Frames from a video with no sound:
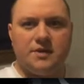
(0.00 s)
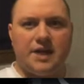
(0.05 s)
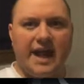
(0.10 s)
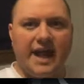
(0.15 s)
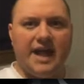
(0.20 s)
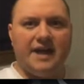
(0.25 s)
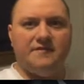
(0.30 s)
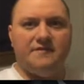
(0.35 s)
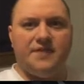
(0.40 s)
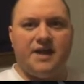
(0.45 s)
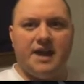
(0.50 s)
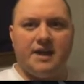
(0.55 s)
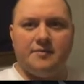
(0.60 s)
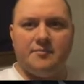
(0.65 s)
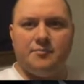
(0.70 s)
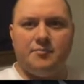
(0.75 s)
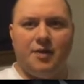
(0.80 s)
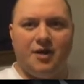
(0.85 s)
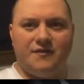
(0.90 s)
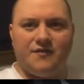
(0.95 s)
have
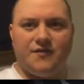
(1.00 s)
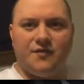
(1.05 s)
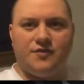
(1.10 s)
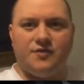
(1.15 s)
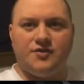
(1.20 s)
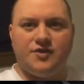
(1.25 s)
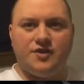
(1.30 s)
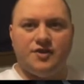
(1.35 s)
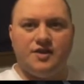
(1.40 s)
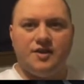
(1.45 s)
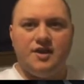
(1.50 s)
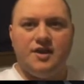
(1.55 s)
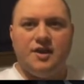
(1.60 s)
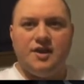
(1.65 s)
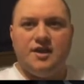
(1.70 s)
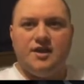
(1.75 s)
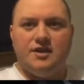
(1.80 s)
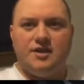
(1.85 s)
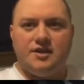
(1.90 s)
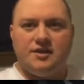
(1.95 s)
that buffer to
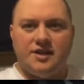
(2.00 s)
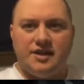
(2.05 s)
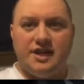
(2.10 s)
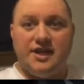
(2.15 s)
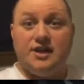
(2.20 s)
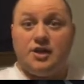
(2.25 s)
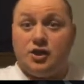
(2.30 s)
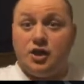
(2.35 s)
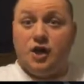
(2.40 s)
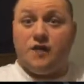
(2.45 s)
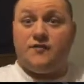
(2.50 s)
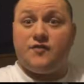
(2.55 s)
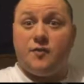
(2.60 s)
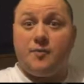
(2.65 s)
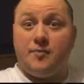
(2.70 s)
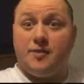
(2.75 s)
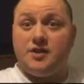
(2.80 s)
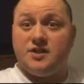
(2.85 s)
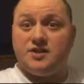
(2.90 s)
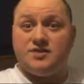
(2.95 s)
get
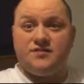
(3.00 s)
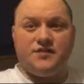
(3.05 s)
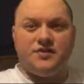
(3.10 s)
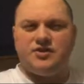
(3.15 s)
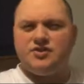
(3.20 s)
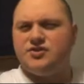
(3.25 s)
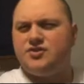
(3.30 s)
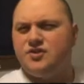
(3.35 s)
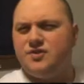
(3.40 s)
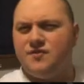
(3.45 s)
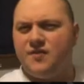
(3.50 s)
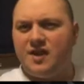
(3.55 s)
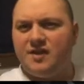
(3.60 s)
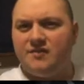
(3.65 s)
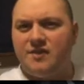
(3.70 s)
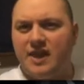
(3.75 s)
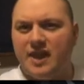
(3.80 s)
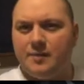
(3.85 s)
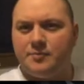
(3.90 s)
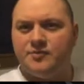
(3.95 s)
comfortable, because if you just do the
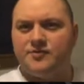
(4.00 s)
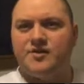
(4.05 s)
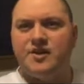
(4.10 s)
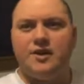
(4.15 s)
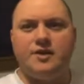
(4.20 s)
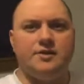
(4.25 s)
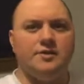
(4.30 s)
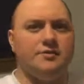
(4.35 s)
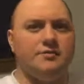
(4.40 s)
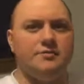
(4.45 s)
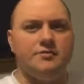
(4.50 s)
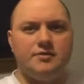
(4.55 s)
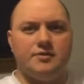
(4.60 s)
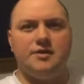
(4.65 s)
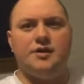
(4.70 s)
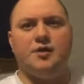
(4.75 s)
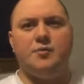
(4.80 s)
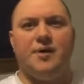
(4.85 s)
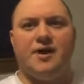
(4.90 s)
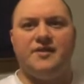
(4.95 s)
5 laps, then
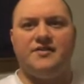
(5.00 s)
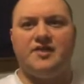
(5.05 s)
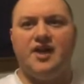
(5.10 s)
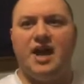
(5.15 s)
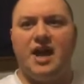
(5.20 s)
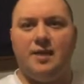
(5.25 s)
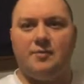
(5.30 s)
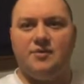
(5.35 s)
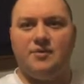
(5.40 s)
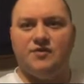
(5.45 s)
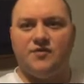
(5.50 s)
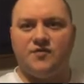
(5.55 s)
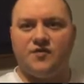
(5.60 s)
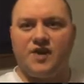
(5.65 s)
by the time you're